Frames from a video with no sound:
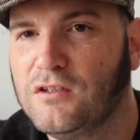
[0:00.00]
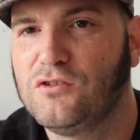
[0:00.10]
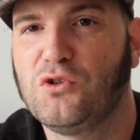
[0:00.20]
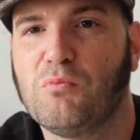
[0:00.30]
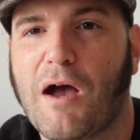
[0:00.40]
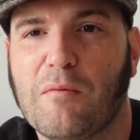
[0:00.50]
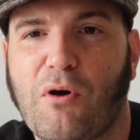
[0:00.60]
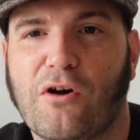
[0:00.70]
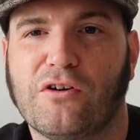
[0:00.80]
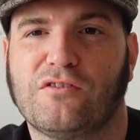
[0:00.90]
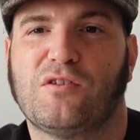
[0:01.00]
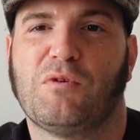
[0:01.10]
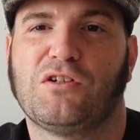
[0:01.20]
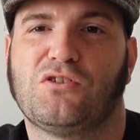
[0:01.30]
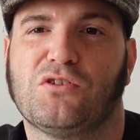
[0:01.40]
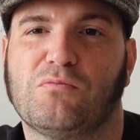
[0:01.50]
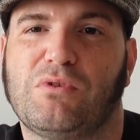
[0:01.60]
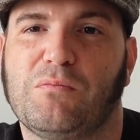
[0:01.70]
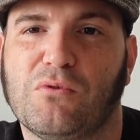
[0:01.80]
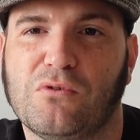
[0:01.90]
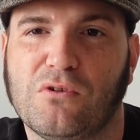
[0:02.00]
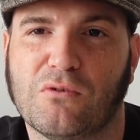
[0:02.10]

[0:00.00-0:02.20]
do my part to make sure people